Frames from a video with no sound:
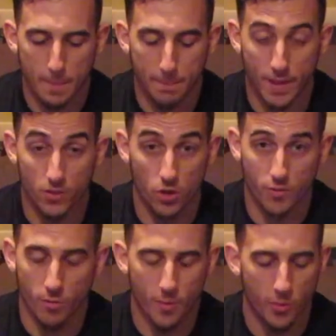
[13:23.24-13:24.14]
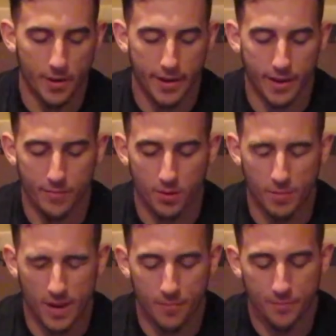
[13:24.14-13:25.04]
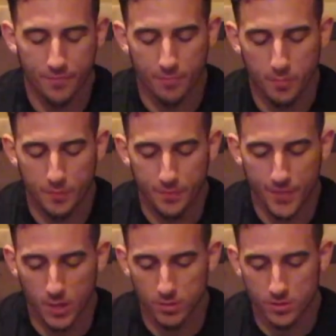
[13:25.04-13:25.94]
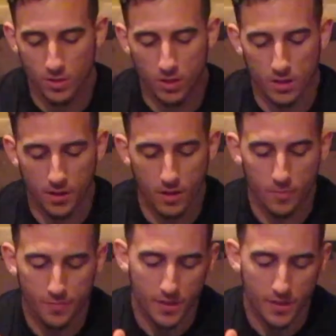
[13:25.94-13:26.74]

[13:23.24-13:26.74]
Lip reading: I don't even remember where I got it from now. It was so long ago.